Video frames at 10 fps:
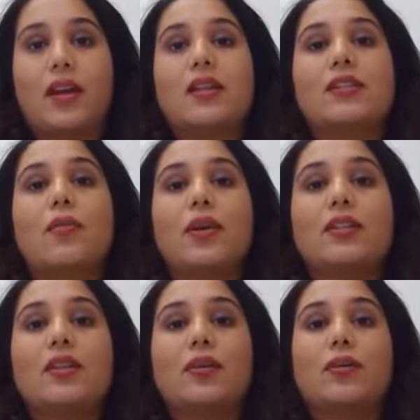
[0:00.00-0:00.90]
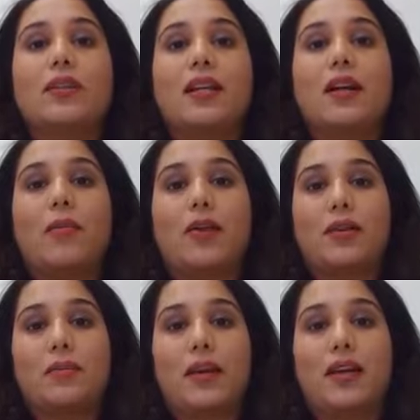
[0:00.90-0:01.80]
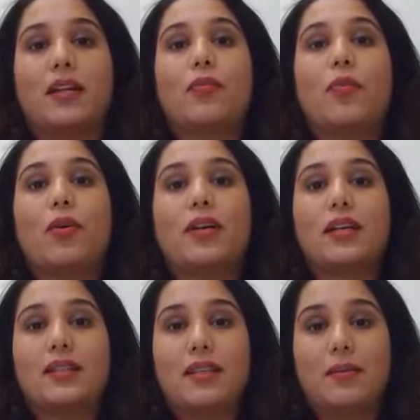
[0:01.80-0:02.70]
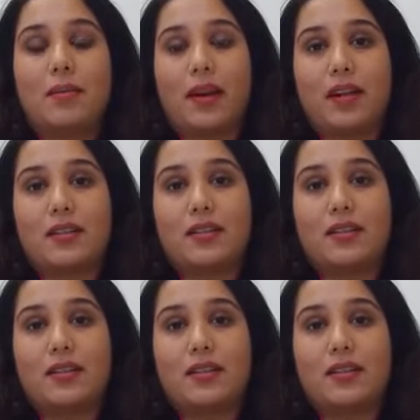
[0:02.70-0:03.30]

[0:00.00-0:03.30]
So what's the good thing about implant and what is an implant?